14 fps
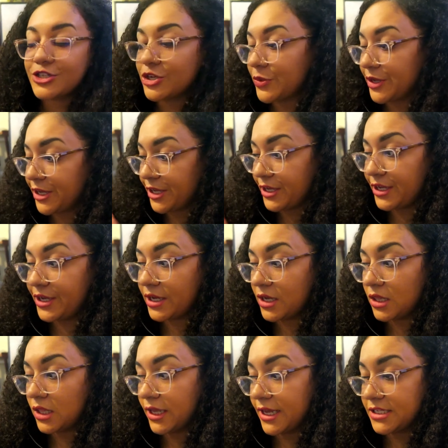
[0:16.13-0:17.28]
so we,
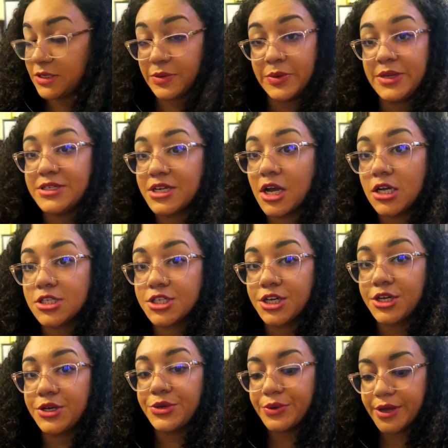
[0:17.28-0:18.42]
like I said, we went to
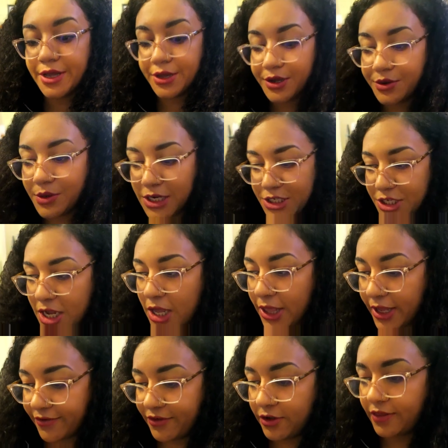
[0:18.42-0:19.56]
Costco. I just got
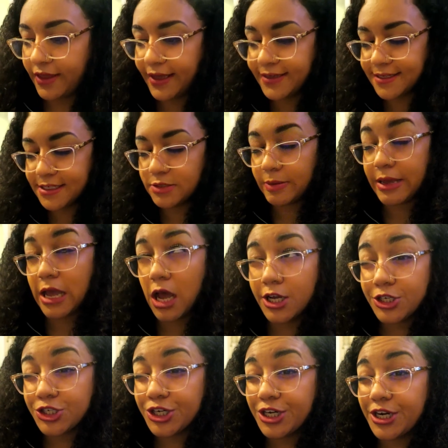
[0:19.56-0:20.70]
like a few things. I spent
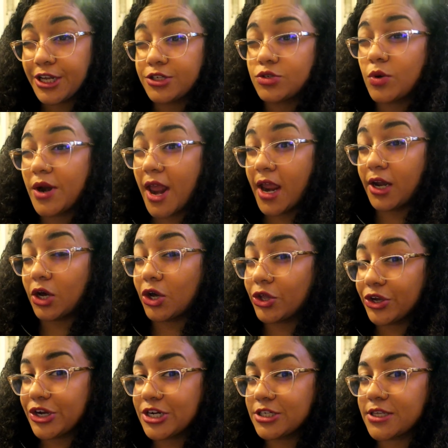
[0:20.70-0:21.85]

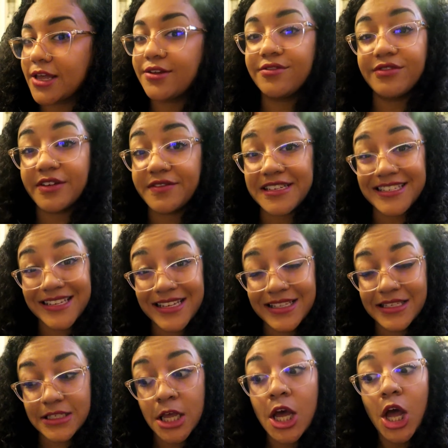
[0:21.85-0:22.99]

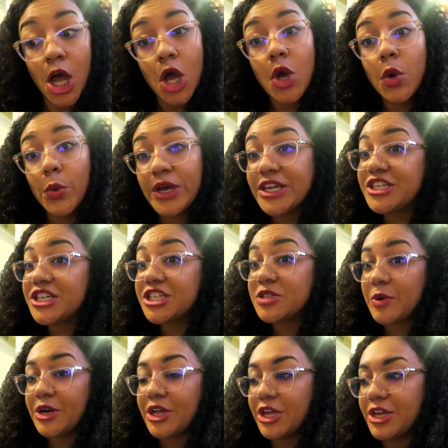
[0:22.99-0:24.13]
$128.50, which it's
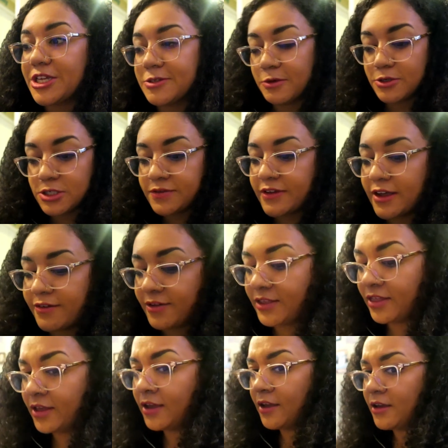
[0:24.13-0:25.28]
pretty good because most of
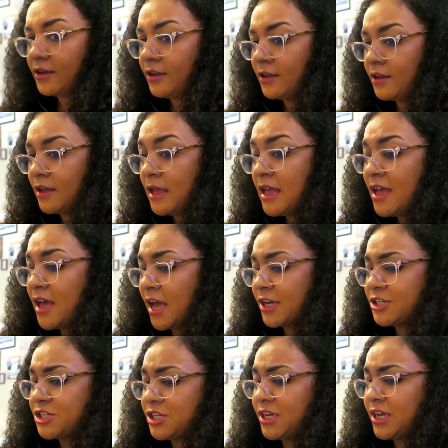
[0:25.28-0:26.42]
everything
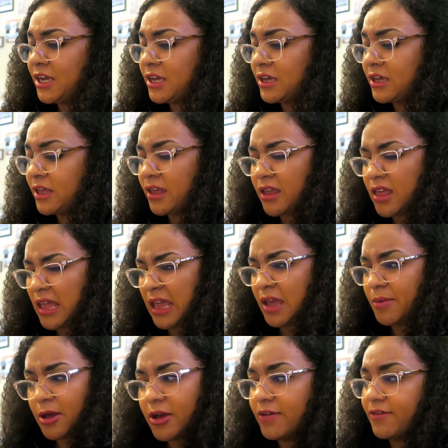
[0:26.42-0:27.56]
actually like
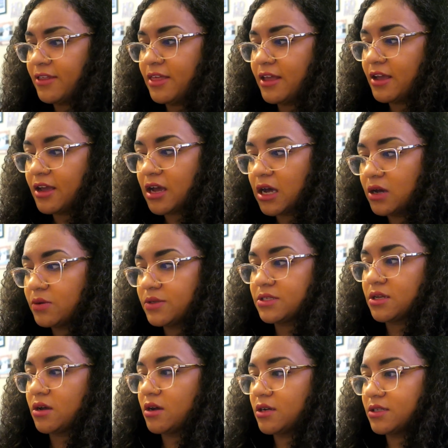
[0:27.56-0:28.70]
about everything I got
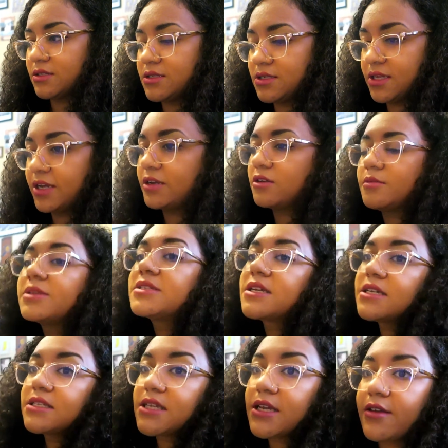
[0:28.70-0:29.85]
was on sale
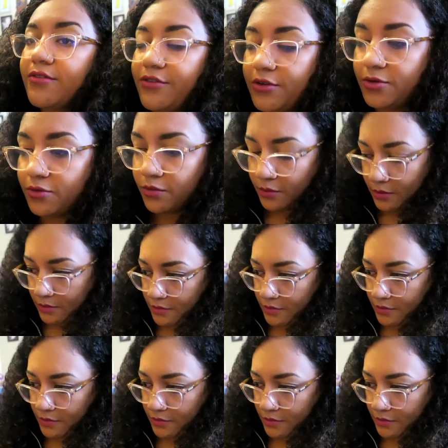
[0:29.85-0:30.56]
besides like a few